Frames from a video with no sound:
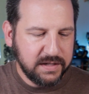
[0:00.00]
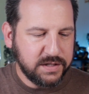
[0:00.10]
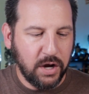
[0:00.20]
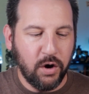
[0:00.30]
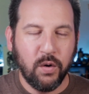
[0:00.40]

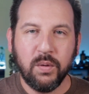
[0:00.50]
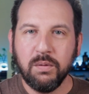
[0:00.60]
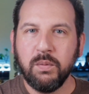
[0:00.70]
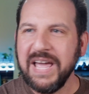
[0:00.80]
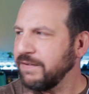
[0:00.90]
So
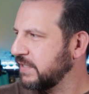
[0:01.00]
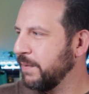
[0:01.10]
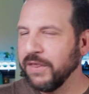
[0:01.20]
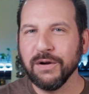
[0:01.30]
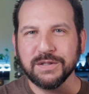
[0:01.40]
we have
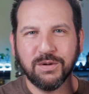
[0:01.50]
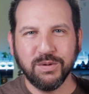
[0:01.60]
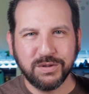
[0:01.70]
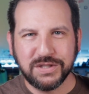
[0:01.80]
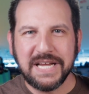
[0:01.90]
some of those. So
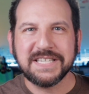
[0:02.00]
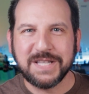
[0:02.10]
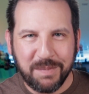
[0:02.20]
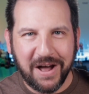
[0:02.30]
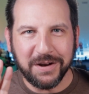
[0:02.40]
we'll test
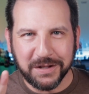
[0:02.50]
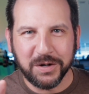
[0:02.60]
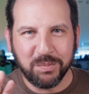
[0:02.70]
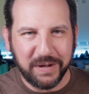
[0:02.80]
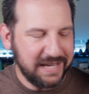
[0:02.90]
them out in a
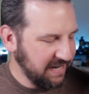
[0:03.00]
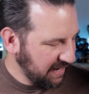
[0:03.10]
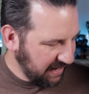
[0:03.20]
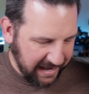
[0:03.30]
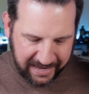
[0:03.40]
little bit
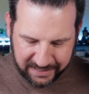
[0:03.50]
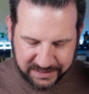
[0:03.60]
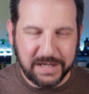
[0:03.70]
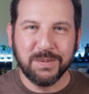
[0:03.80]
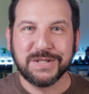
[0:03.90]
and
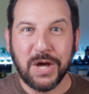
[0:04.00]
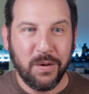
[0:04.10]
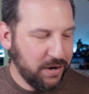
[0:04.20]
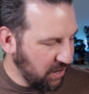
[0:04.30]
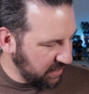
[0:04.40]
see what's
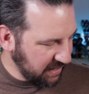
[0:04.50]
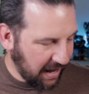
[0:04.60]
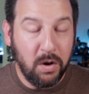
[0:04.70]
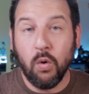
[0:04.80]
going on.